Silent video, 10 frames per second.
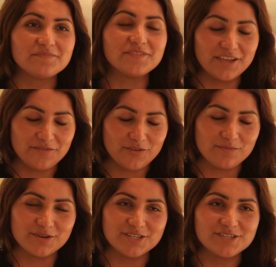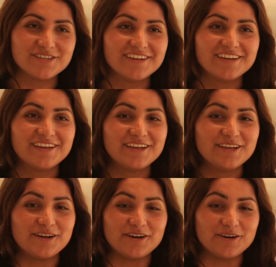Thank you very much.
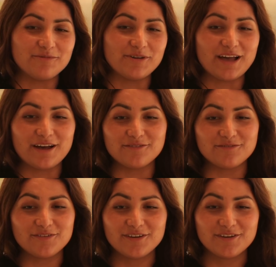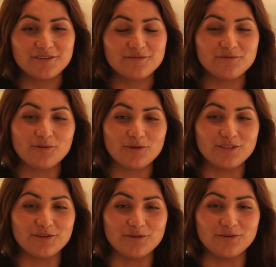We have 4
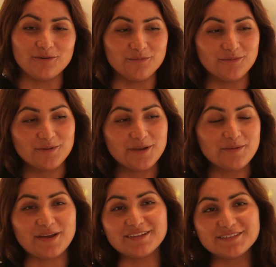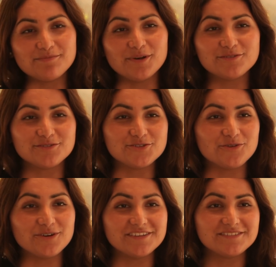little pets, bundles of
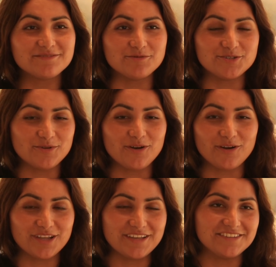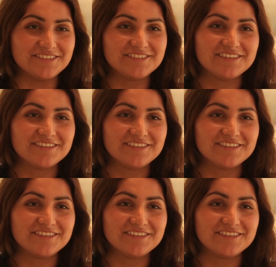joys, which we call our kids.